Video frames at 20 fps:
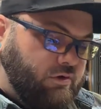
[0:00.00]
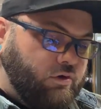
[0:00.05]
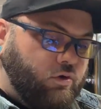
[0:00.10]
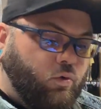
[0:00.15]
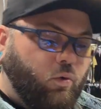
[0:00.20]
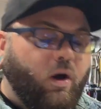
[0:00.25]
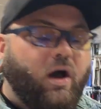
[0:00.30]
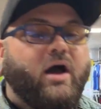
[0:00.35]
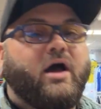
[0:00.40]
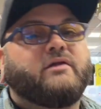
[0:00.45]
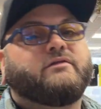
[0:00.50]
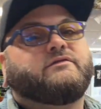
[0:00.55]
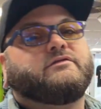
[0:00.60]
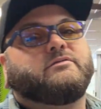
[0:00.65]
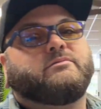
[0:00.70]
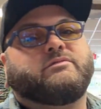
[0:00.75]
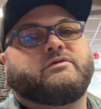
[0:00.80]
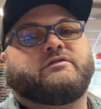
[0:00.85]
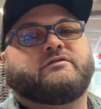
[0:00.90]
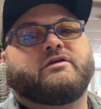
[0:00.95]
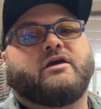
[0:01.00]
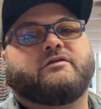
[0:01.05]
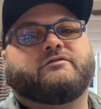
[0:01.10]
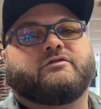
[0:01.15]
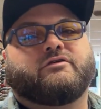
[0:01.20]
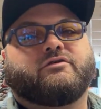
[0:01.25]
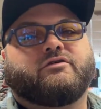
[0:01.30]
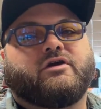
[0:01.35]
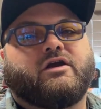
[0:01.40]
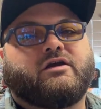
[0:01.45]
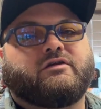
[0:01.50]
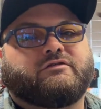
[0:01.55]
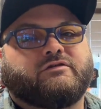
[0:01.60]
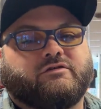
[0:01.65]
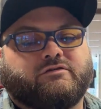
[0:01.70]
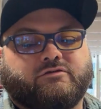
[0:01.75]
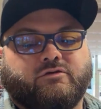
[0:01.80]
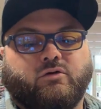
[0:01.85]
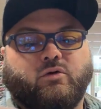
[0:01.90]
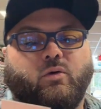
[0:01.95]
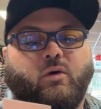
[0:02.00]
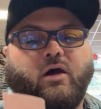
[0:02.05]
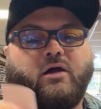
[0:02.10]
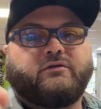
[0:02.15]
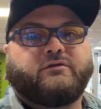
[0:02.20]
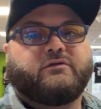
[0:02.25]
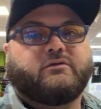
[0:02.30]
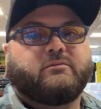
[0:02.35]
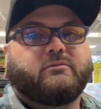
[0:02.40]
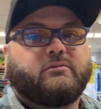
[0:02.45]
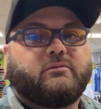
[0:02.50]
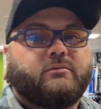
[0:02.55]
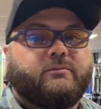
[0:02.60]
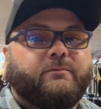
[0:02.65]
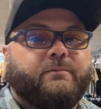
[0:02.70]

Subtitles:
Quantum. These guys are crazy. So Quantum